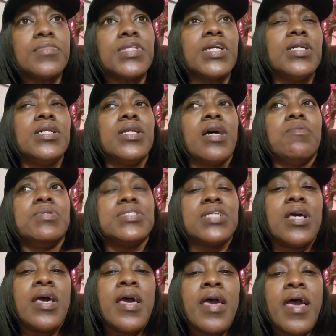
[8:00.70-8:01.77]
and I was
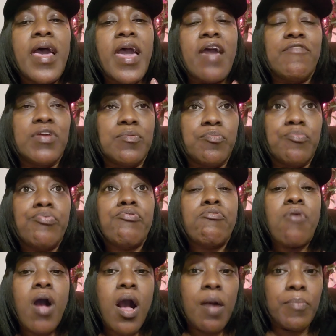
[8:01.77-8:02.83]
having
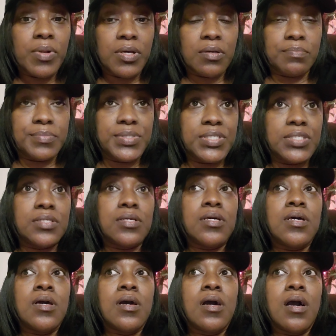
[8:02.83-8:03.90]
problems.
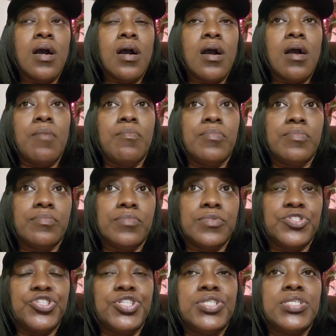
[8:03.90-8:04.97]

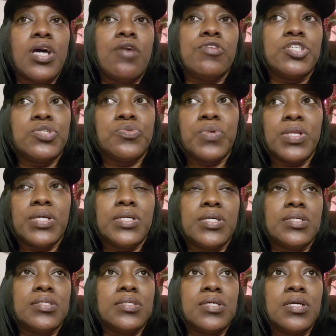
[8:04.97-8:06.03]
She saw the swelling
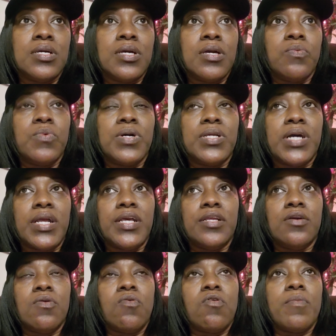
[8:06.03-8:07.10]
and whatnot in the
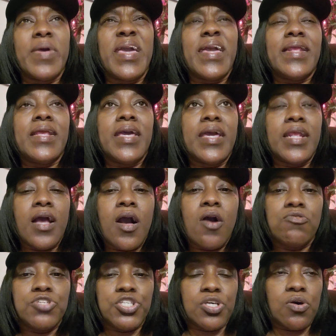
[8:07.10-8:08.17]
arm, and
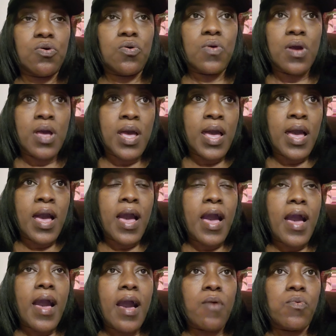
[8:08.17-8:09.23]
also
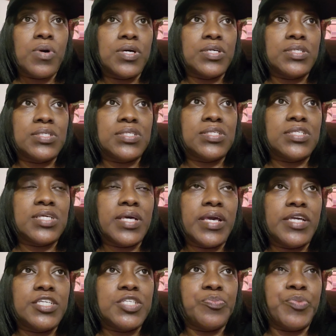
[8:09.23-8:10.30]
I was
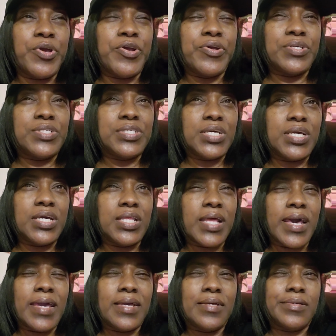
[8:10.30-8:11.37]
experiencing
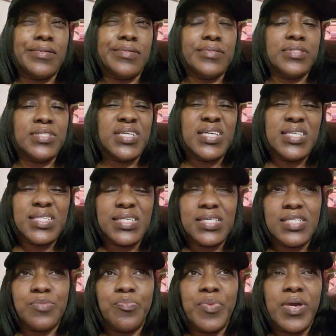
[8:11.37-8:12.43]
like dizzy
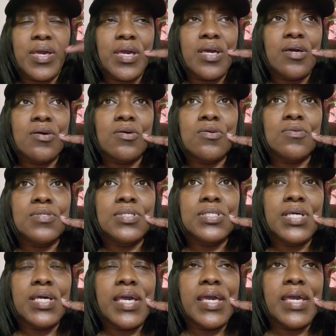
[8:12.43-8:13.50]
spells
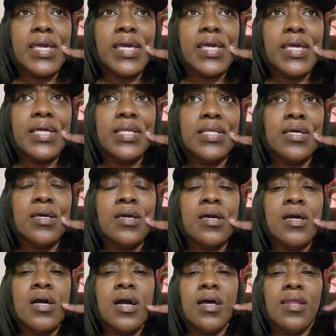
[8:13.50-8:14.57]
and
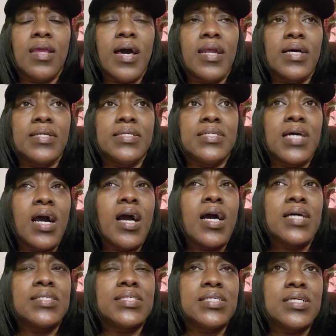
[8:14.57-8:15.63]
a lot of
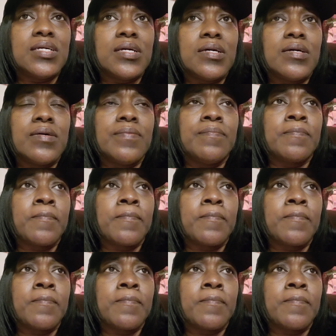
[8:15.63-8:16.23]
nausea